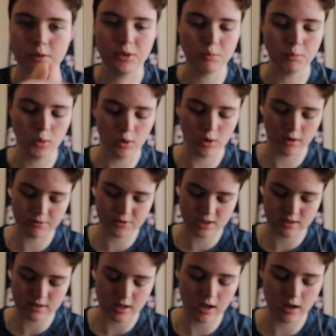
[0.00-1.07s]
it was more of
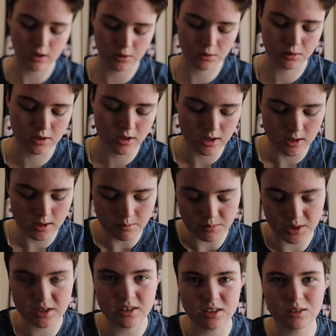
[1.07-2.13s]
just a hole.
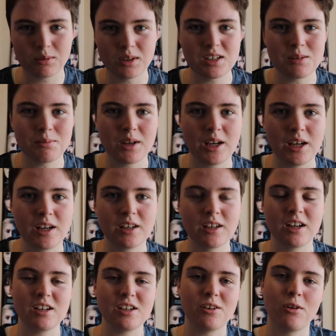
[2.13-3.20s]
Because when you're peeing
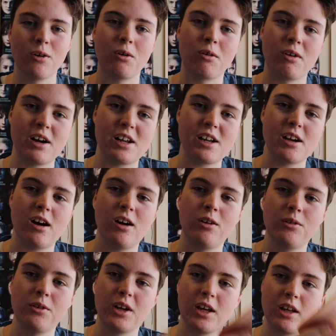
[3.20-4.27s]
and you're already
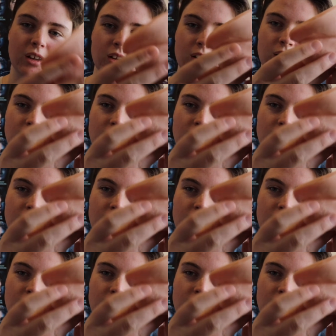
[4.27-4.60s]
holding